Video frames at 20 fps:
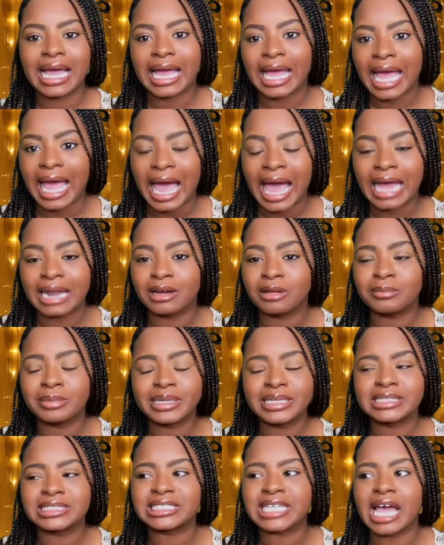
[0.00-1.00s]
I don't be
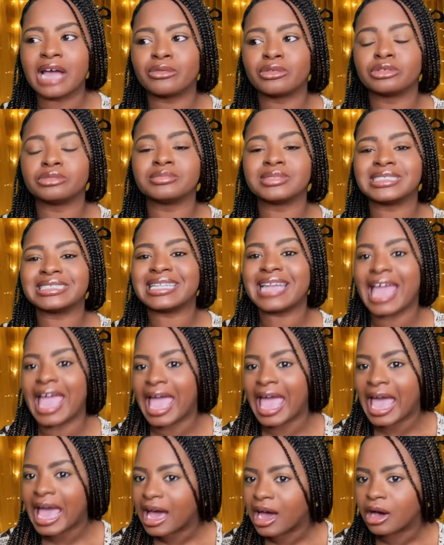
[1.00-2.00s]
in chat rooms
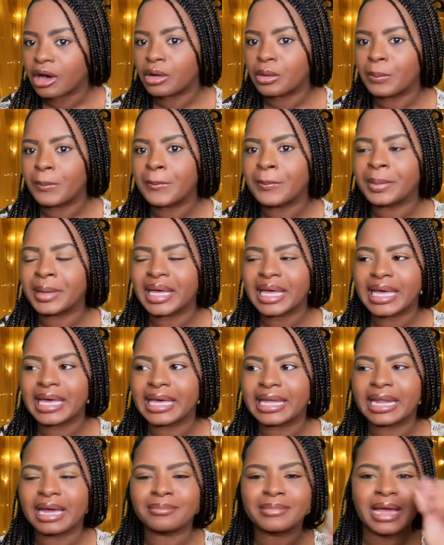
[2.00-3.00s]
now,
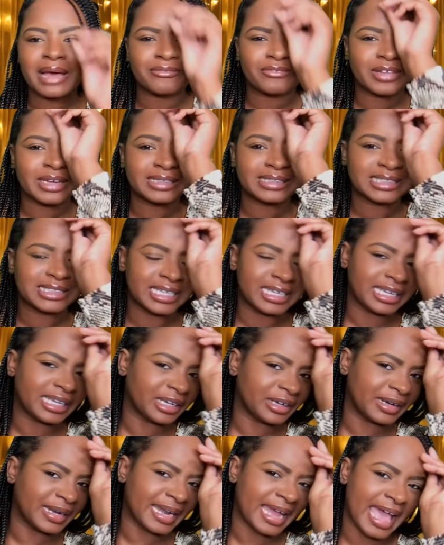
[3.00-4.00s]
but I'm not gonna sit
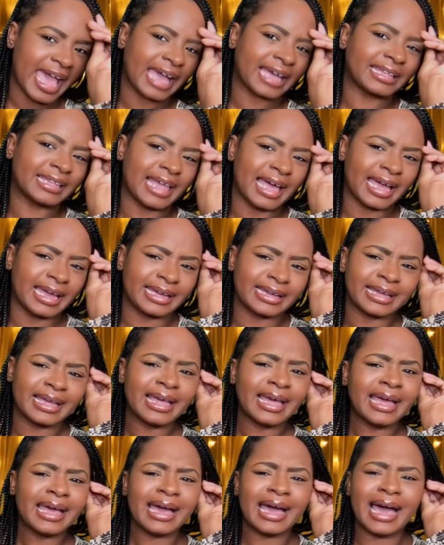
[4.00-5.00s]
here and act like
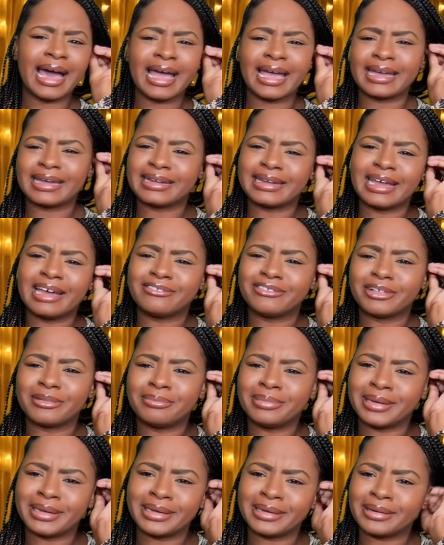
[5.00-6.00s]
I ain't never
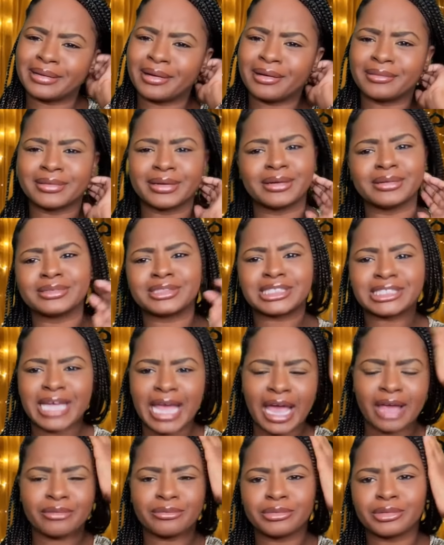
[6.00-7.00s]
been on no
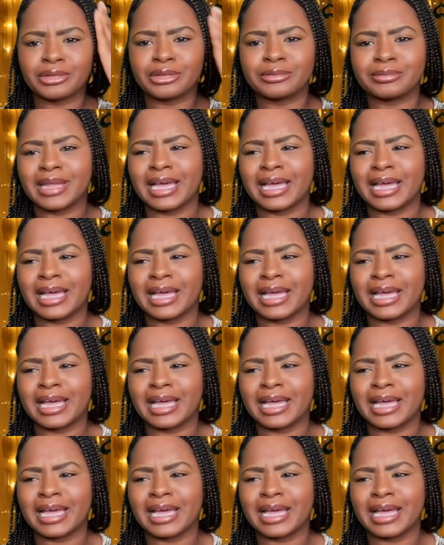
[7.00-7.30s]
chat room.